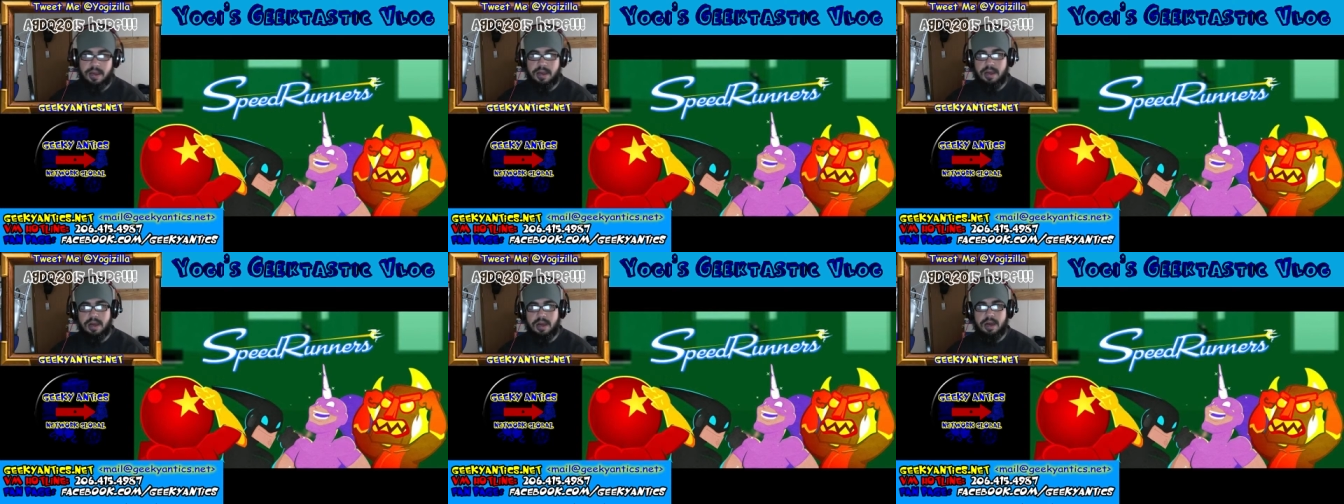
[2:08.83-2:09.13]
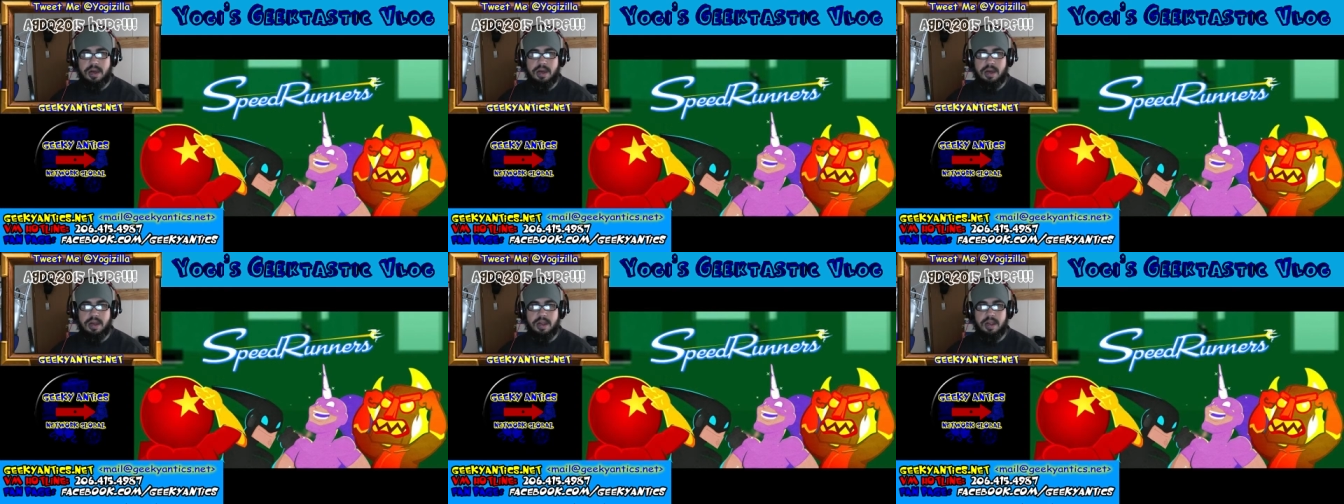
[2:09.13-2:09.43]

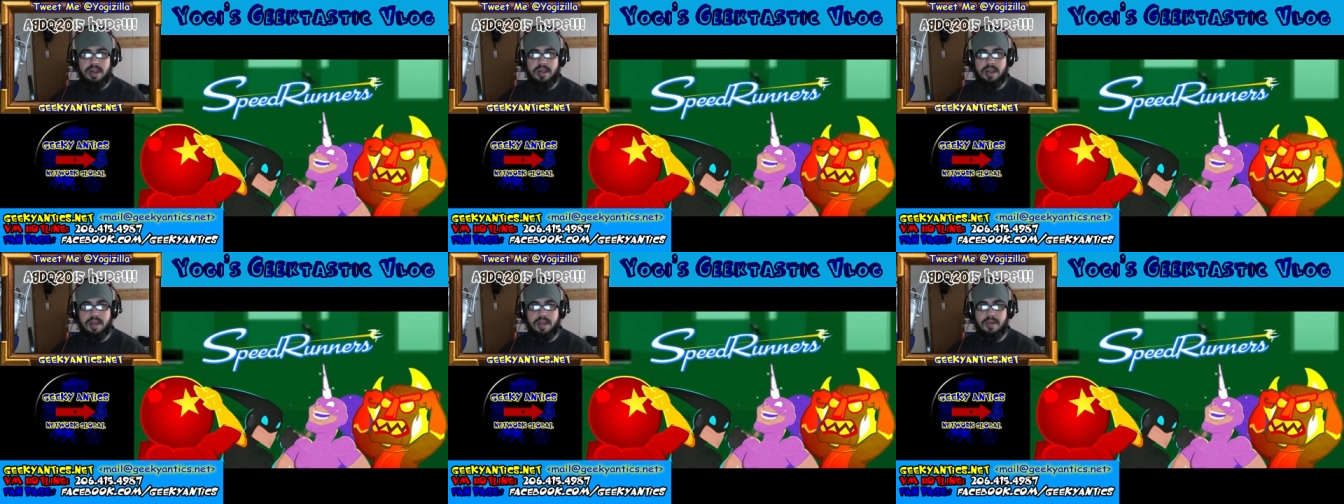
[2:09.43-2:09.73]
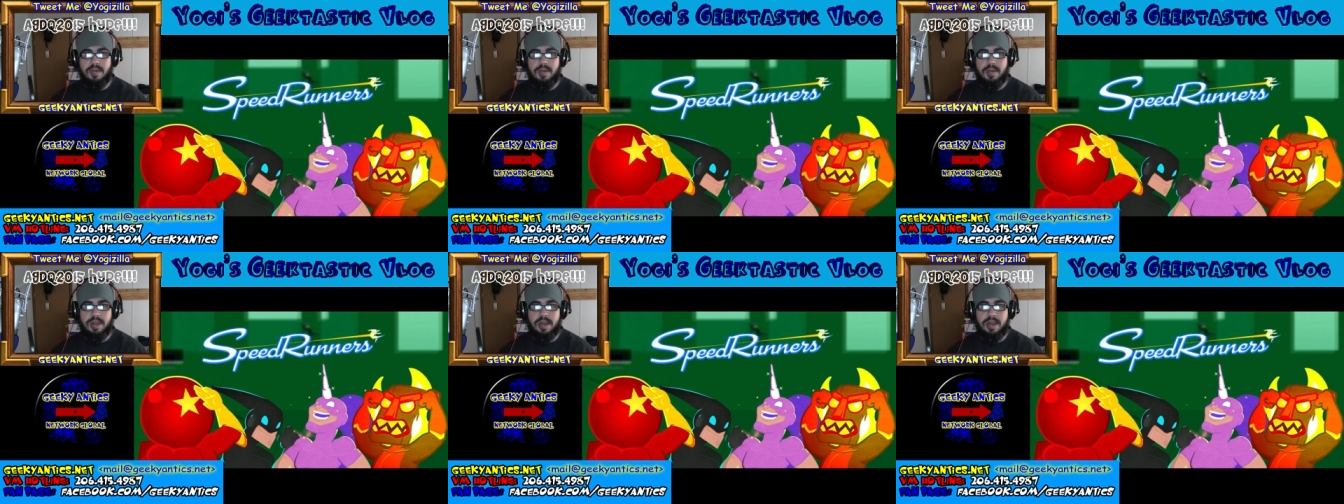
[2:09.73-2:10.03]

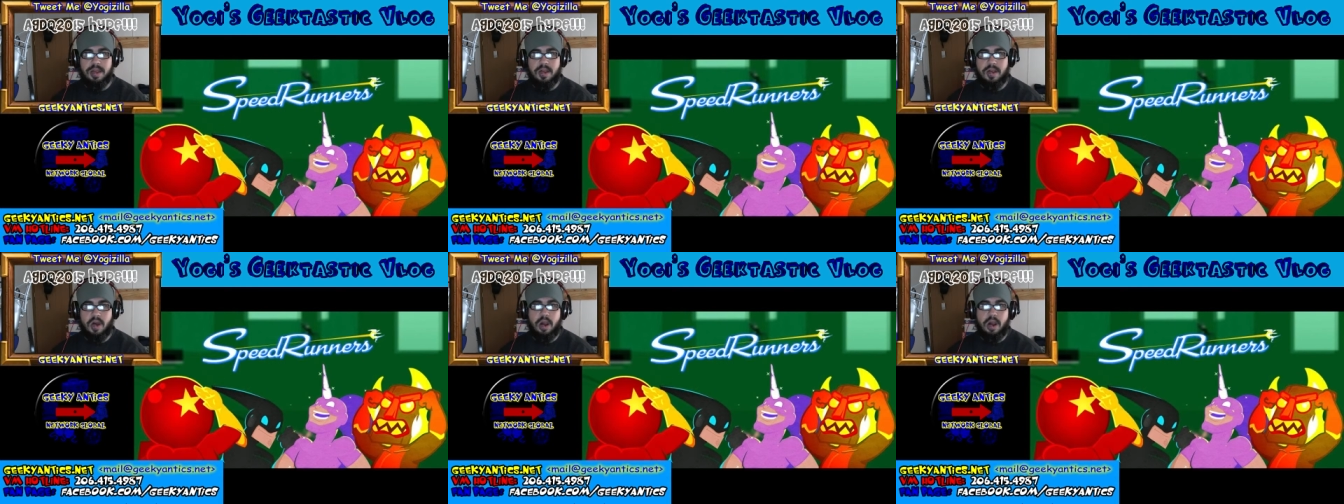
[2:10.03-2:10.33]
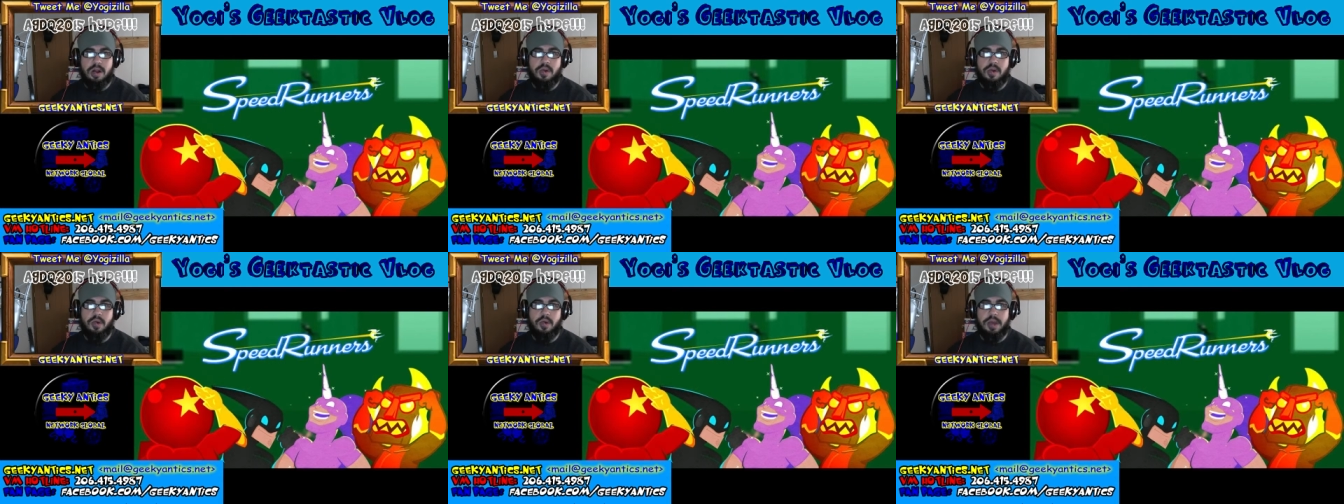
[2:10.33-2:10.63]
The
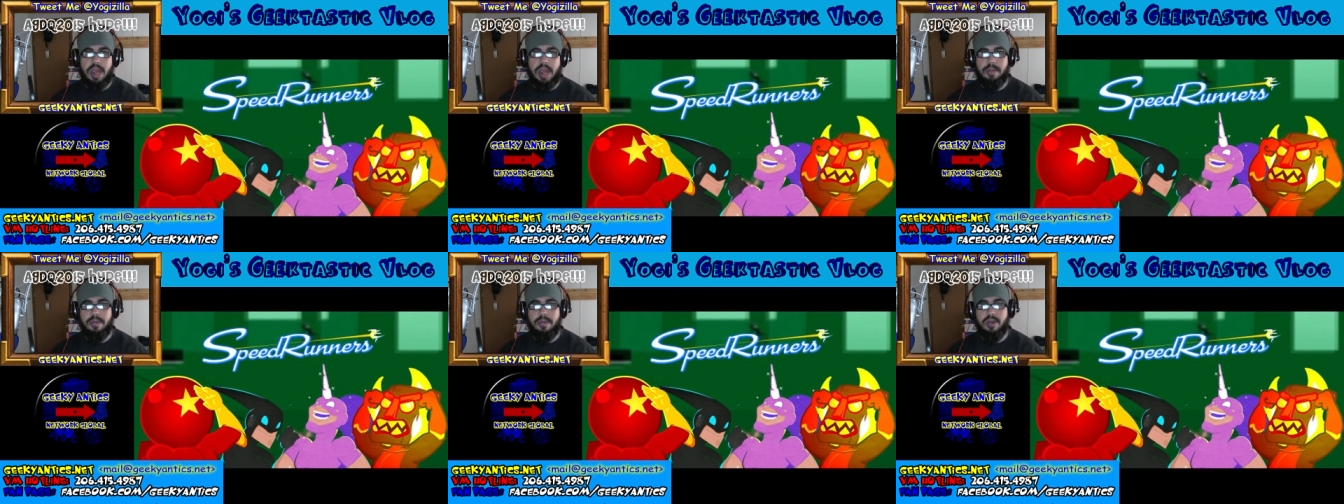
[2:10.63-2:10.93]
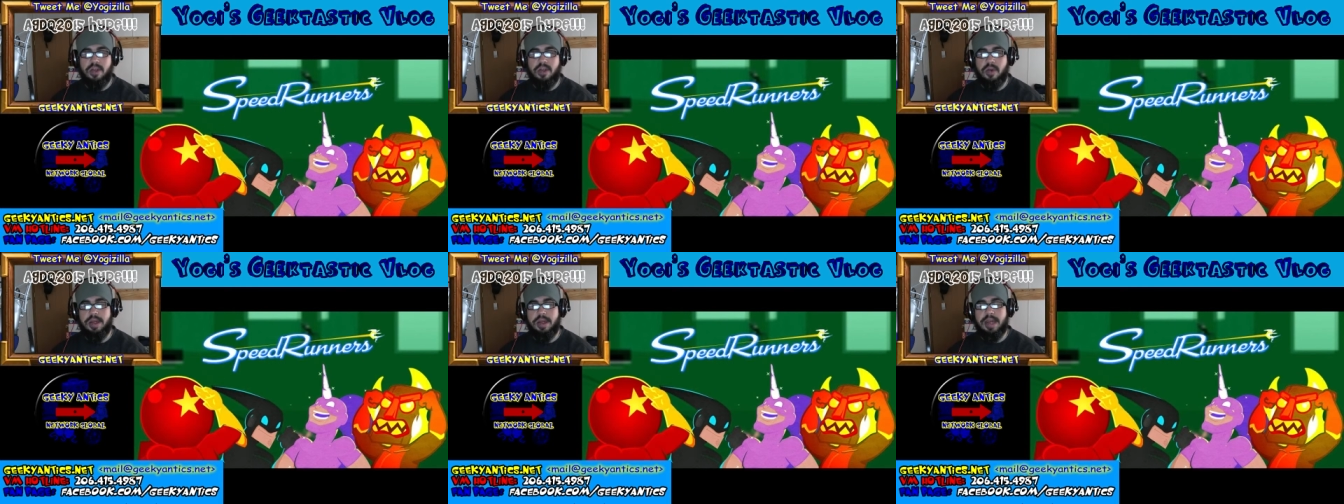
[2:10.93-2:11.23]
hardcore gamers
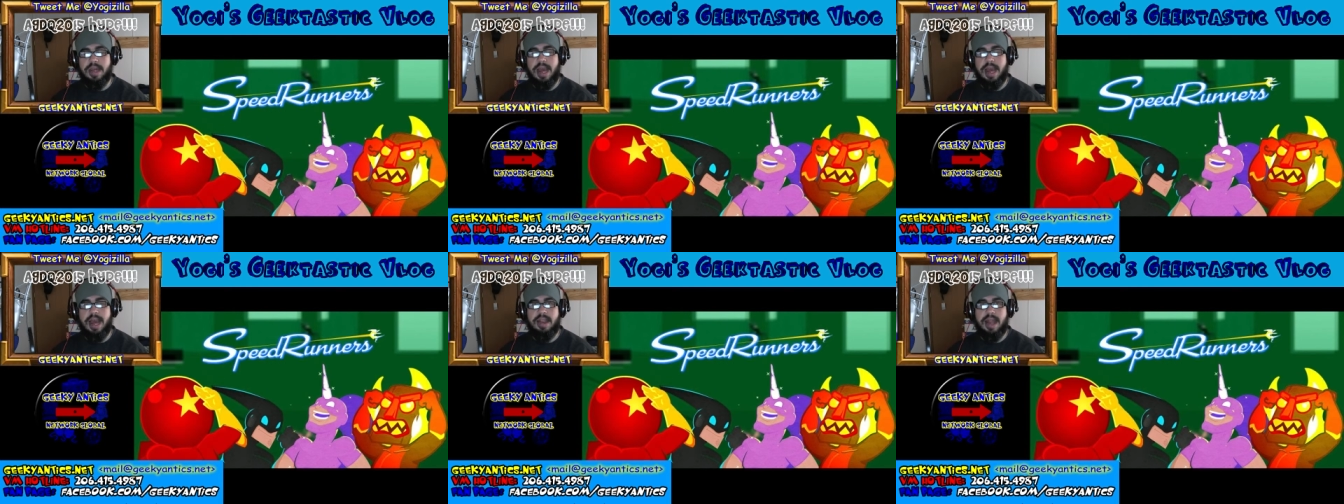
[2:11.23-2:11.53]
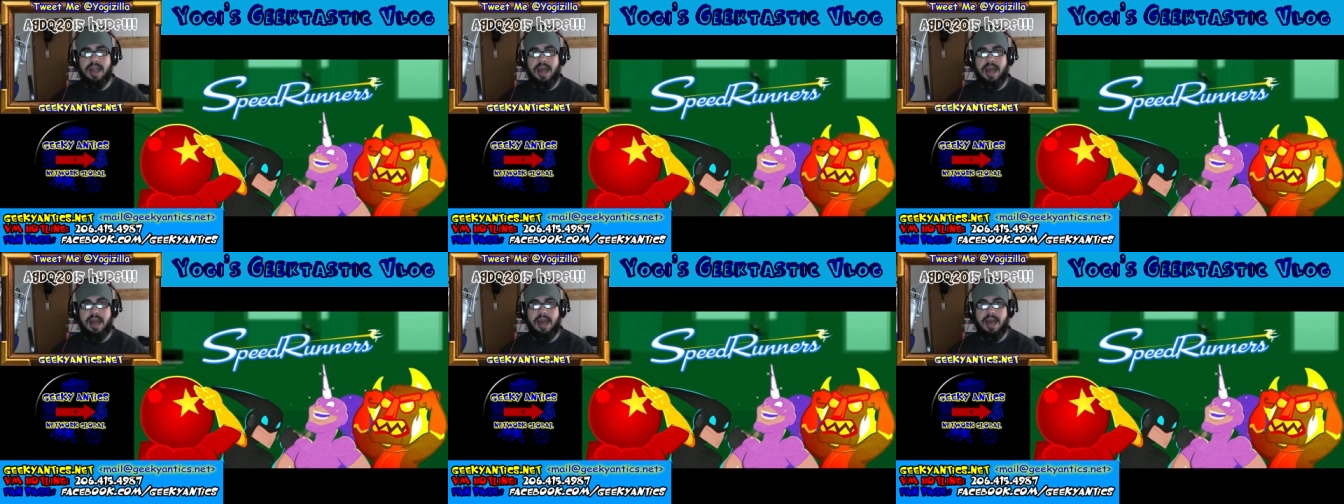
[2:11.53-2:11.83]
always had
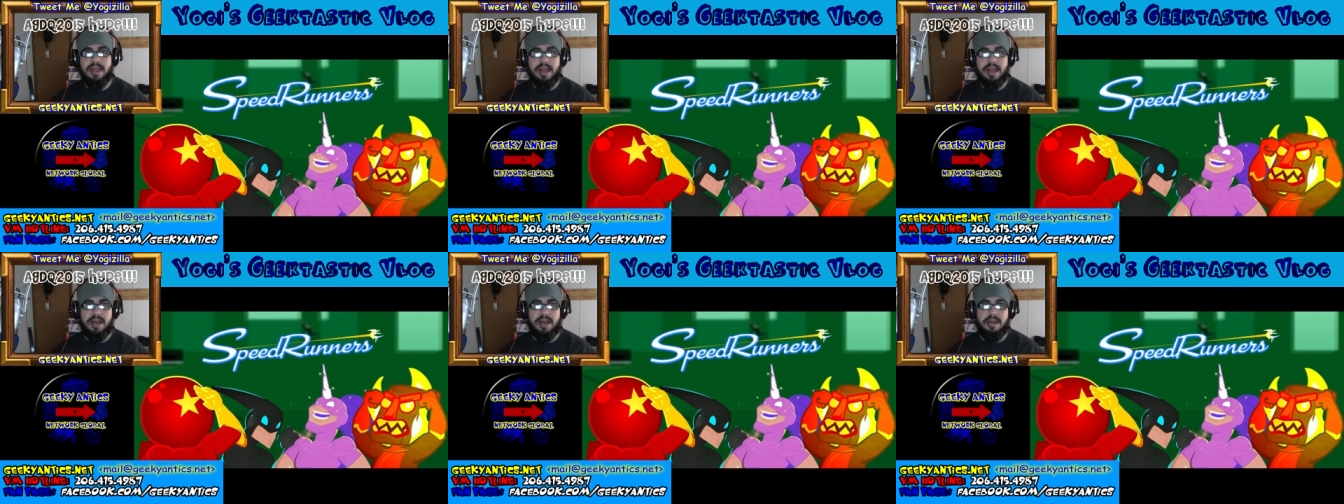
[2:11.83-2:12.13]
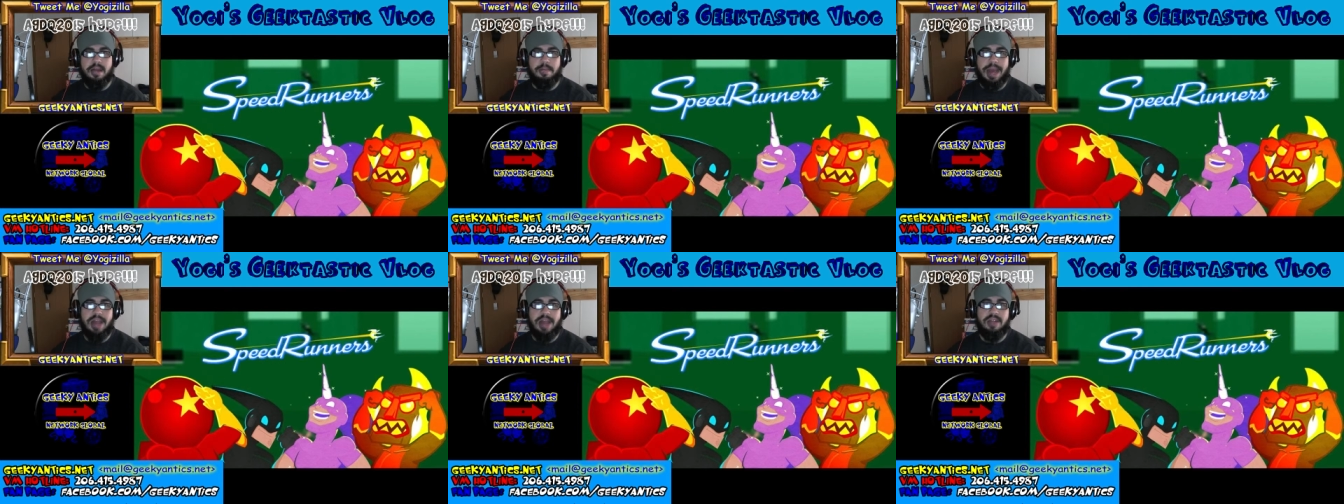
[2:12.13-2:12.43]
that as like a
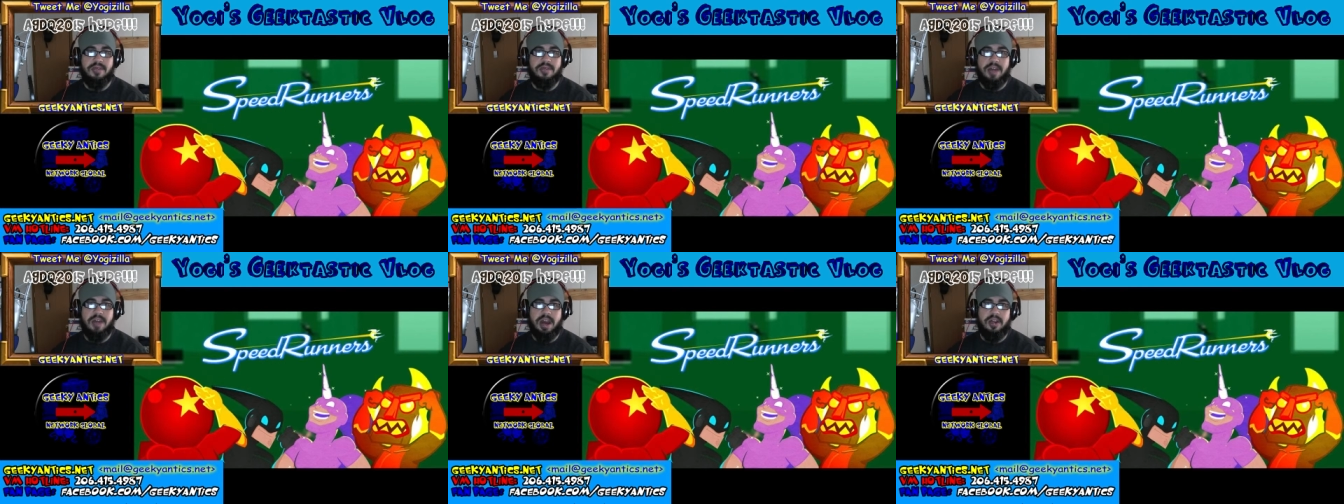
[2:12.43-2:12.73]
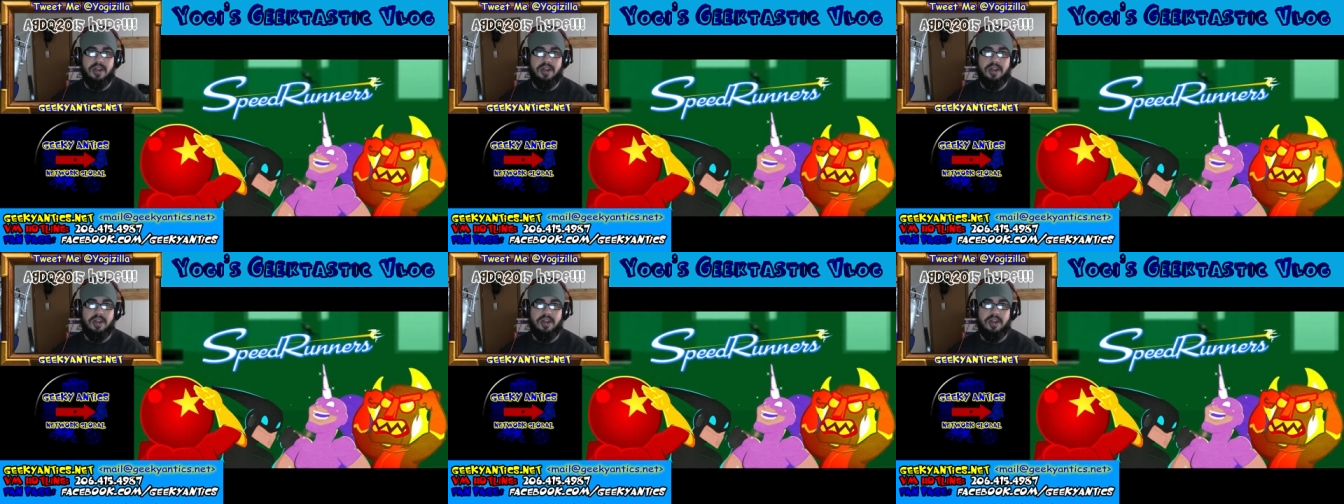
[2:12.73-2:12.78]
badge of honor.